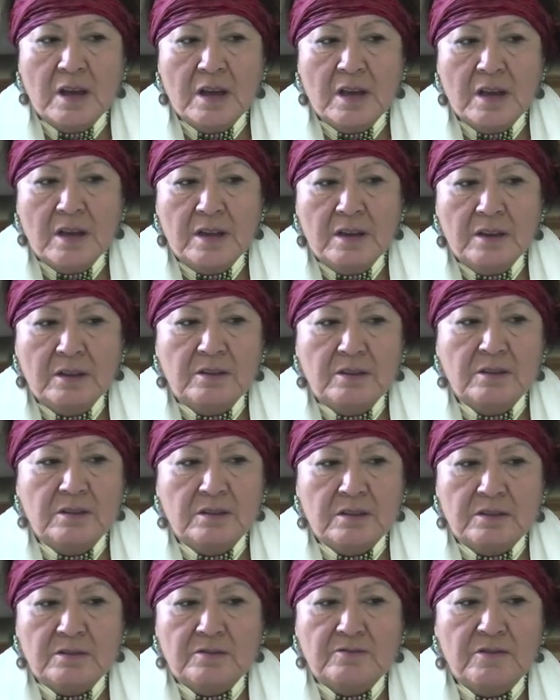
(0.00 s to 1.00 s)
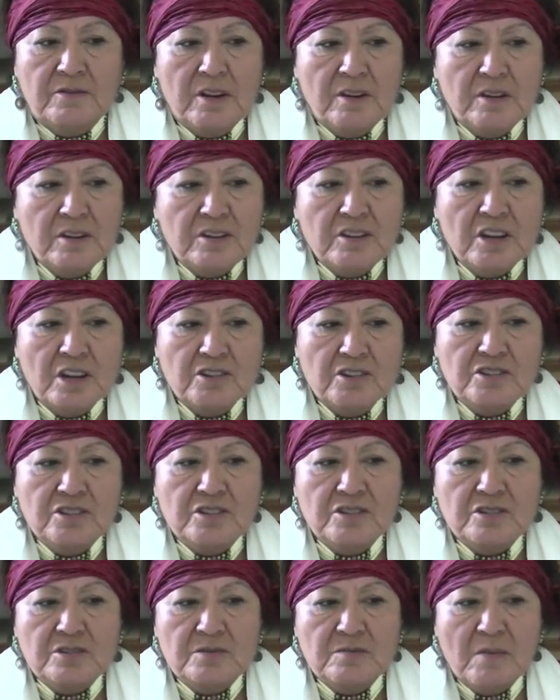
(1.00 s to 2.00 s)
And it's very
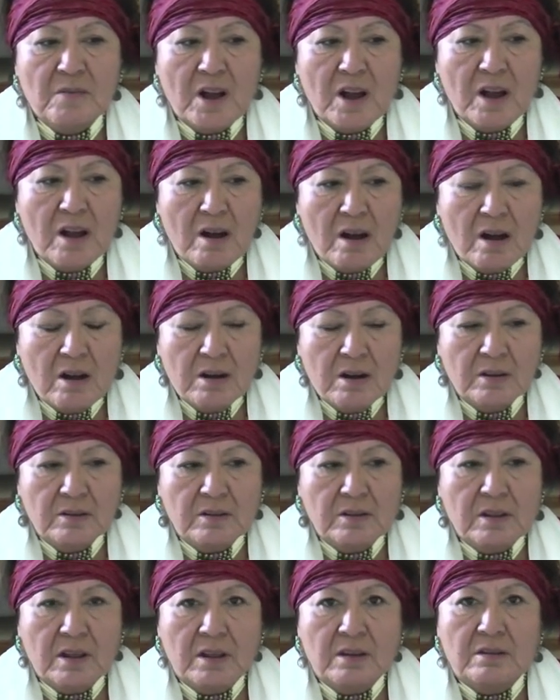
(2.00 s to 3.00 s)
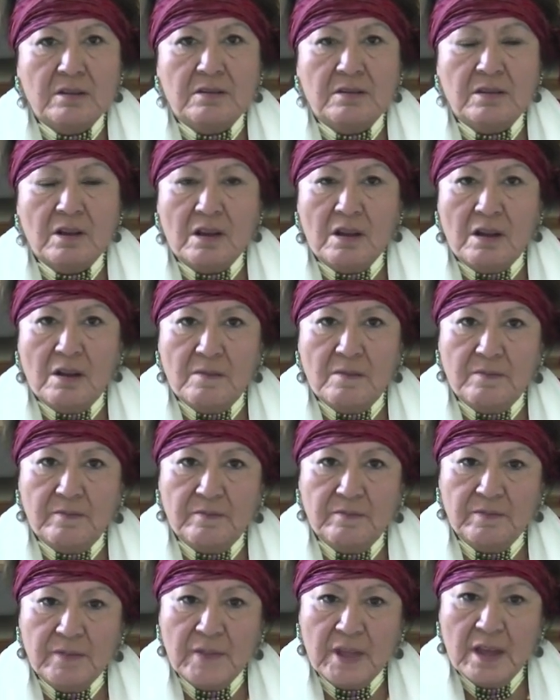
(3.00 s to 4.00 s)
touching to my heart that,
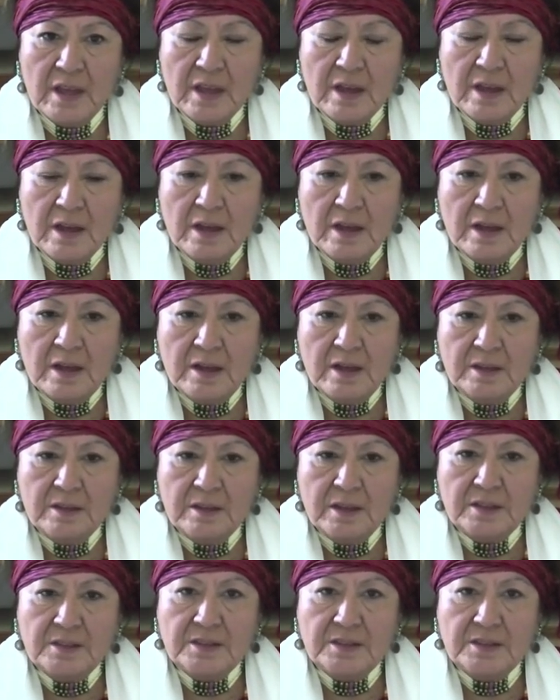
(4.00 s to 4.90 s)
um, that